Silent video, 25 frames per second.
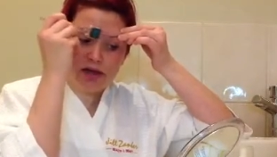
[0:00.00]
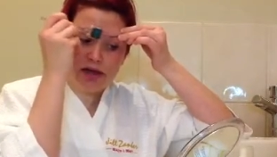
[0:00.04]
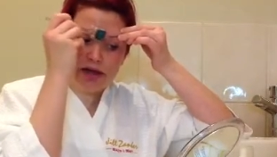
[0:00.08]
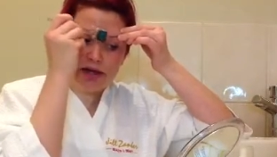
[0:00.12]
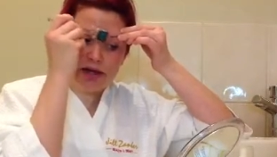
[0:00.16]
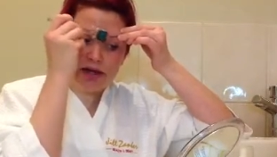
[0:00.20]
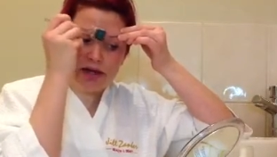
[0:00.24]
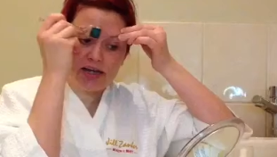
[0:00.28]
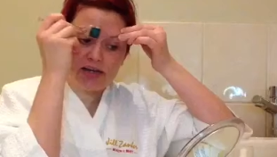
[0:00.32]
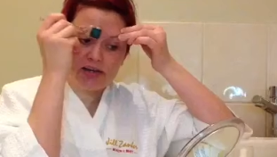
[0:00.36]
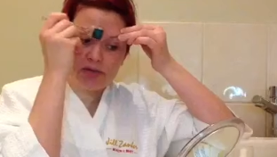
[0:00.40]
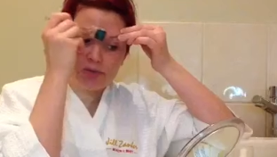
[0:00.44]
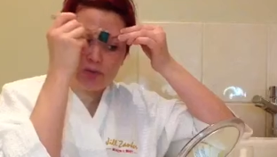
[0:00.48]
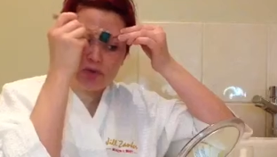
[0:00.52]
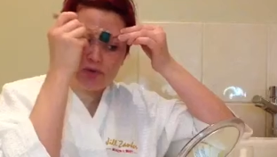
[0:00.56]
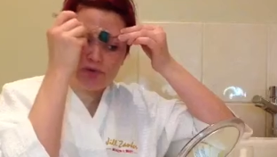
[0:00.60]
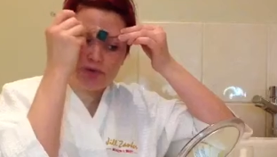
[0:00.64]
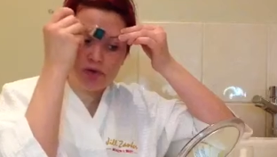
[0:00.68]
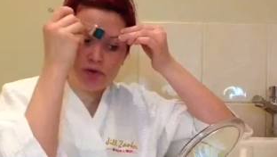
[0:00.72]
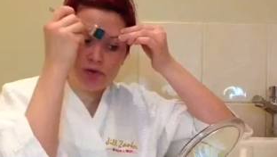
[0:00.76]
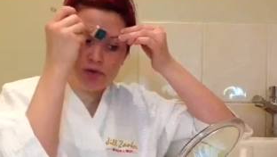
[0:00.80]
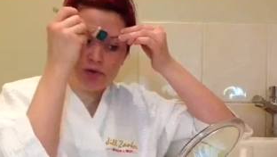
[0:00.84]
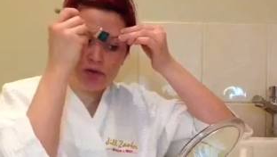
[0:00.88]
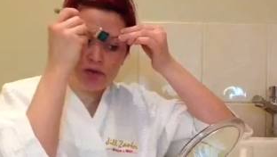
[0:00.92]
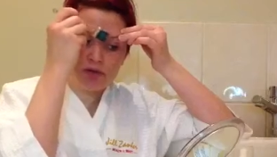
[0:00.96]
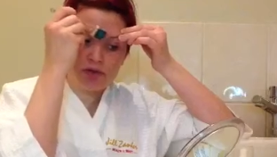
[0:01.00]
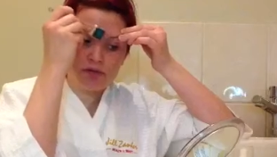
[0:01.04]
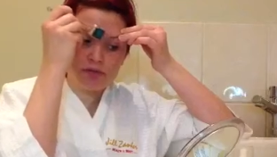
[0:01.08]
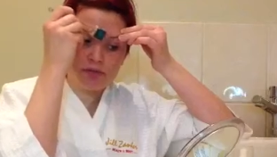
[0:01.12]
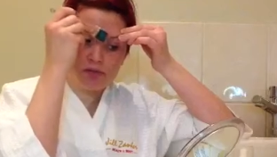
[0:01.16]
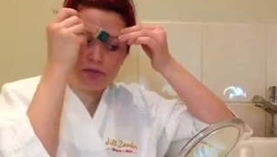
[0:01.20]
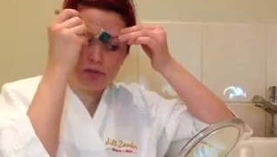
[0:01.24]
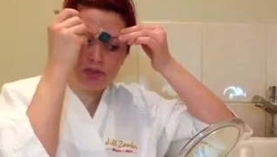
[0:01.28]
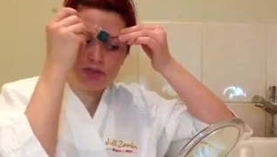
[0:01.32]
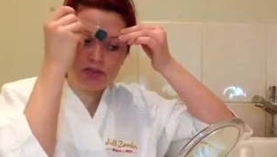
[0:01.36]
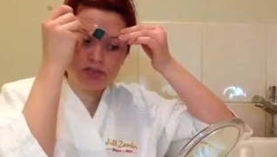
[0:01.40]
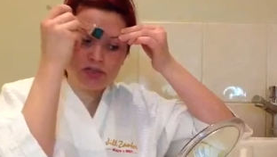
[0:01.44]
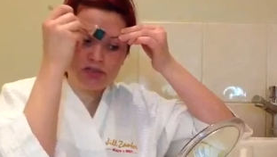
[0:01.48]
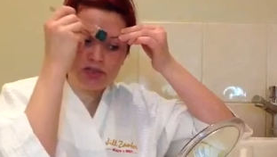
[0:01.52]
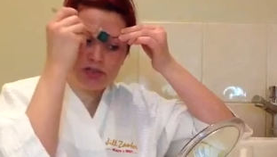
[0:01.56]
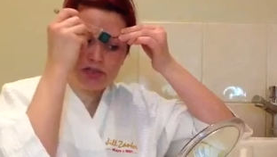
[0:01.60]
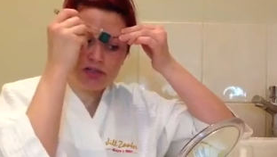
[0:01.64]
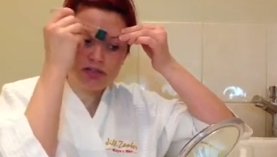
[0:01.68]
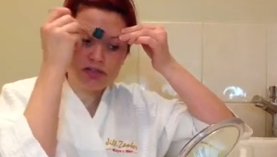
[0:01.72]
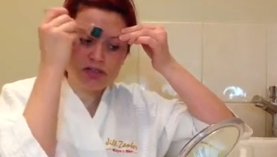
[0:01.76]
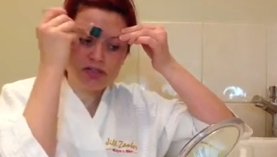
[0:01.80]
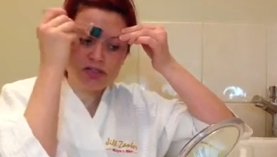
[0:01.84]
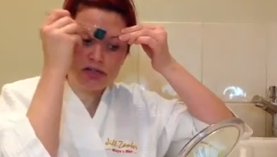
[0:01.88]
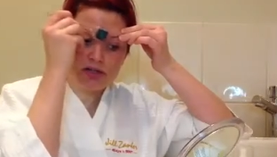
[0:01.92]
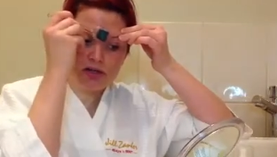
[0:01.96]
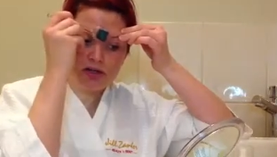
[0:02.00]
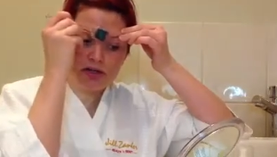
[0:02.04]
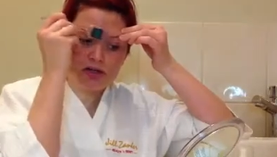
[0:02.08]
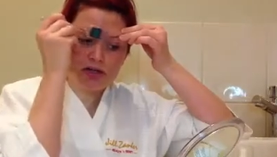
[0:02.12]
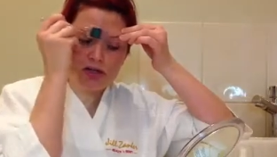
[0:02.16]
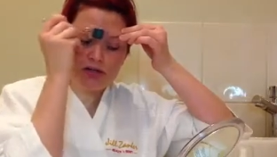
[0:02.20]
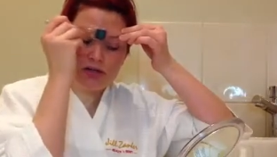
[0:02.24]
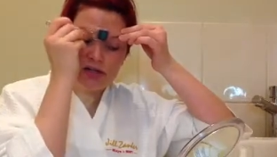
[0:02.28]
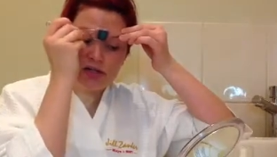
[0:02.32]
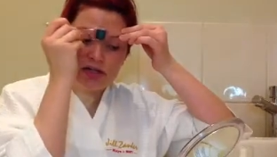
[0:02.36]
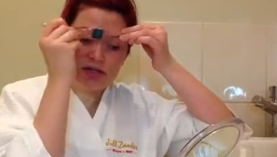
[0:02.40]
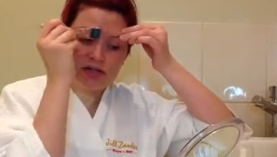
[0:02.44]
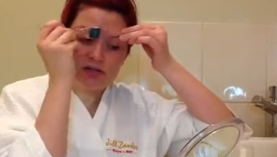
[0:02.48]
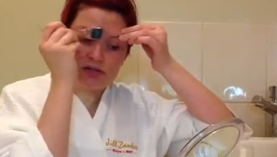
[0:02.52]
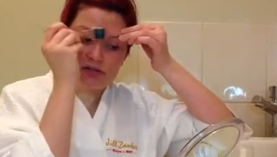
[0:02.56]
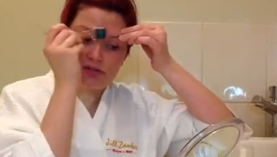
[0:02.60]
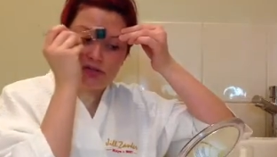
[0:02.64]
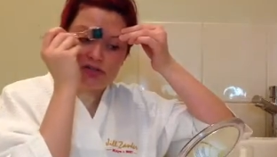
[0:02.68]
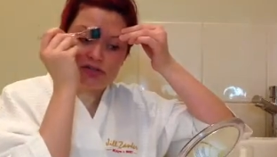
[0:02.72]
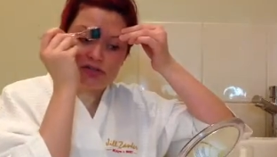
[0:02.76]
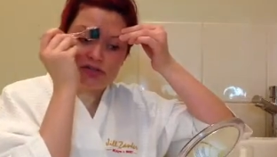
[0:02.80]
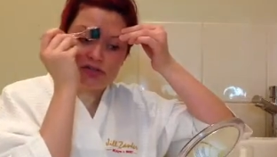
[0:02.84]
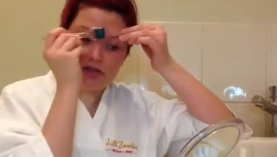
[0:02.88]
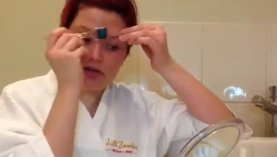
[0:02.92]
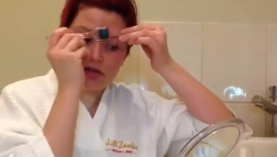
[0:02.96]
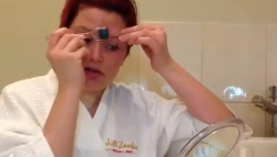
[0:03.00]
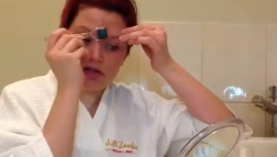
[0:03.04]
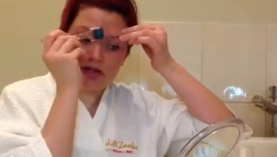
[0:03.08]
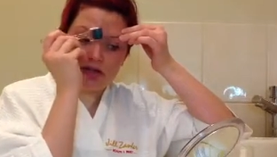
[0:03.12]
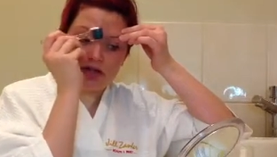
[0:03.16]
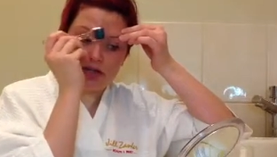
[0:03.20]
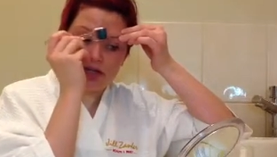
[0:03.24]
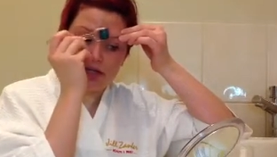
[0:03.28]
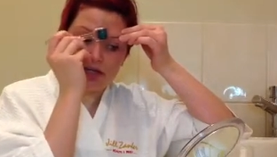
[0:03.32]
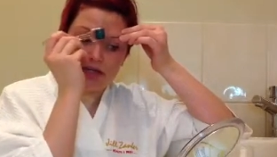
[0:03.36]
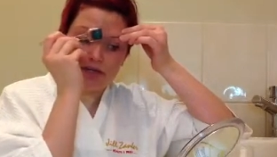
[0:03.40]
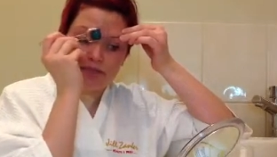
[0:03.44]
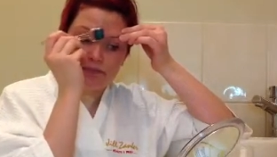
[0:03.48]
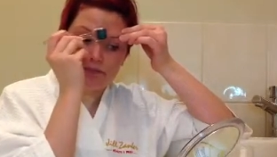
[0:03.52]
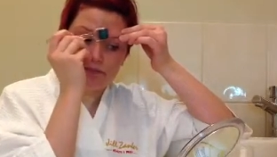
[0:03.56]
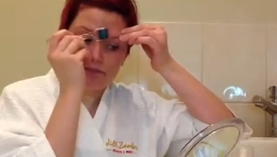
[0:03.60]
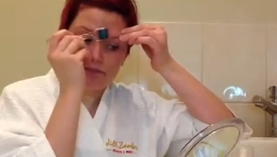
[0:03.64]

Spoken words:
And as we're rolling, we're just going to turn the needle slightly